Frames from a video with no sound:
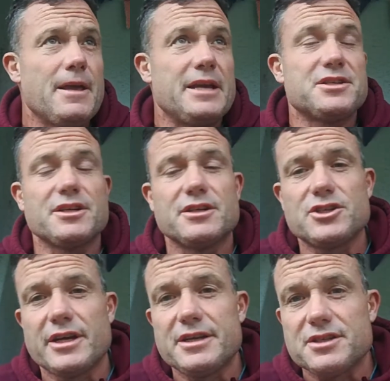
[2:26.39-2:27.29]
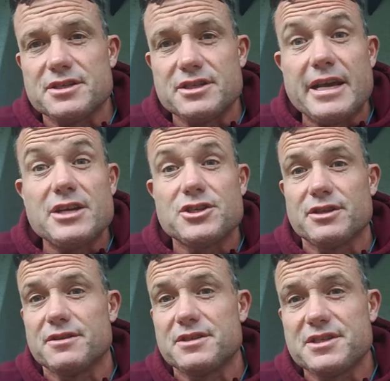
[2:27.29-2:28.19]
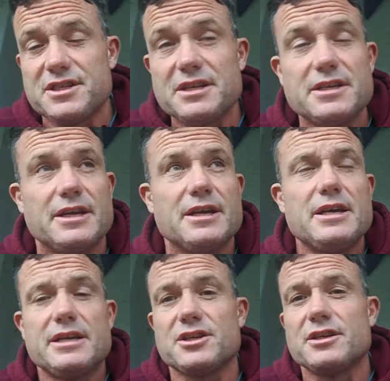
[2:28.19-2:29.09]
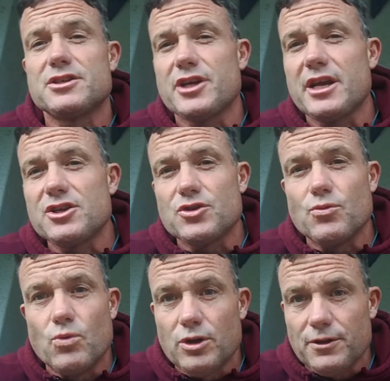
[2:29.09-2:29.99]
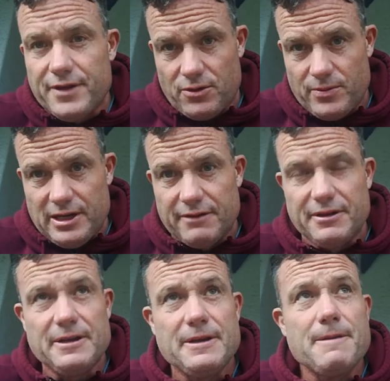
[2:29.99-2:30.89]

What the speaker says: It's going to change this nation, this city. It's going to change the world that we live in.